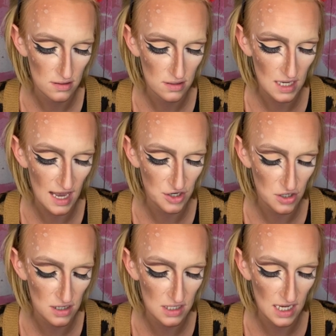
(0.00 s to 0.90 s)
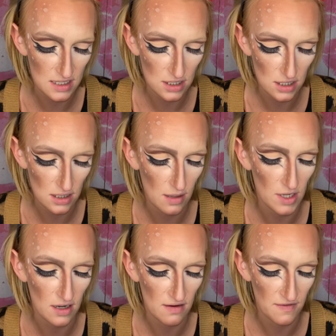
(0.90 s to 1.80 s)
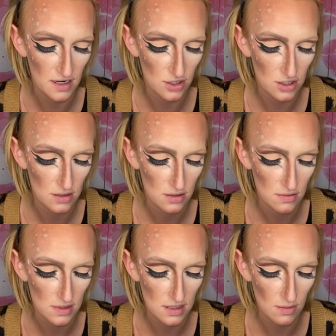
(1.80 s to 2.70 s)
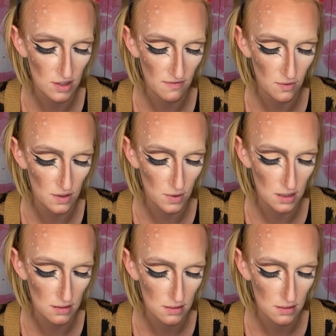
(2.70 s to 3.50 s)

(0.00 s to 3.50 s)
Dasher and Dancer? I'm not going to finish. What's the name of the fourth one?